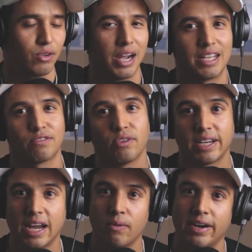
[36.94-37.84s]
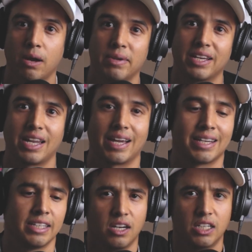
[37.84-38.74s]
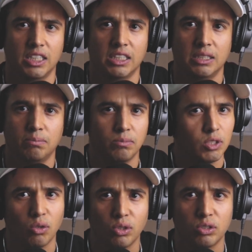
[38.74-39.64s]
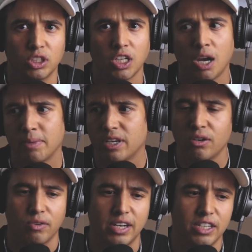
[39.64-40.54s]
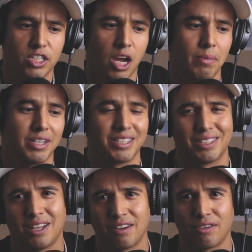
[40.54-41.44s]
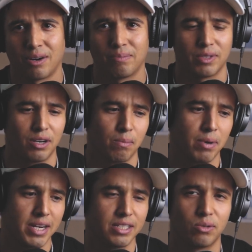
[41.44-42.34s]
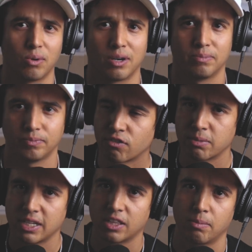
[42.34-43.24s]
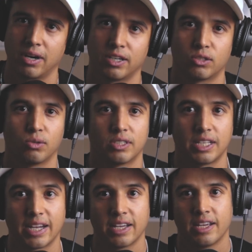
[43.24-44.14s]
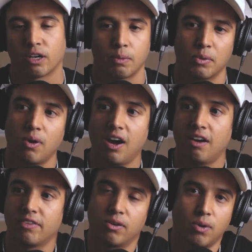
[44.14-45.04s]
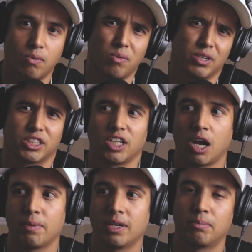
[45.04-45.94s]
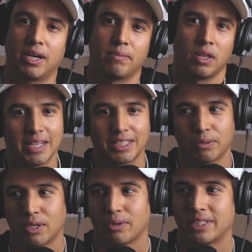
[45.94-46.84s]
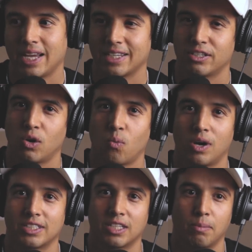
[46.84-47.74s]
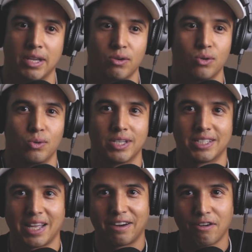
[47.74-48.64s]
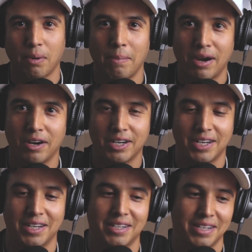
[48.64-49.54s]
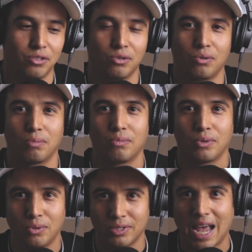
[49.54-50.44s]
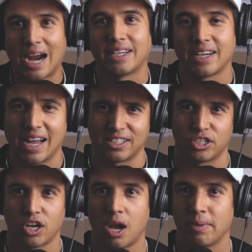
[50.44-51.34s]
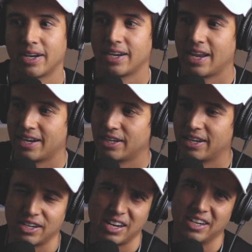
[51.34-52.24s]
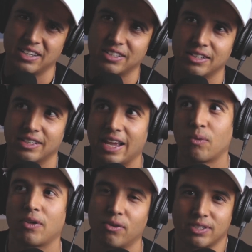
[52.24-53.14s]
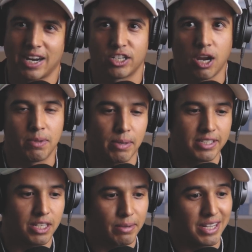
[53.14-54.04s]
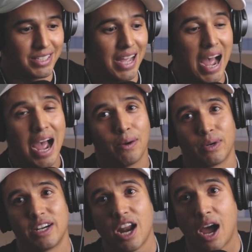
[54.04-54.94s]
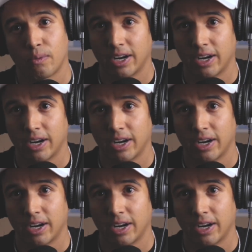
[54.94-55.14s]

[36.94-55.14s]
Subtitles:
you guys freaking out right now being like, don't use a shaman, you don't need a shaman, because a lot of our buddies who are from South America told us like they're gonna rip you off, you don't want a shaman. But basically what they were saying is you don't want somebody who is like from America who's acting as a shaman, and they don't want those kind of shamans basically, because I would not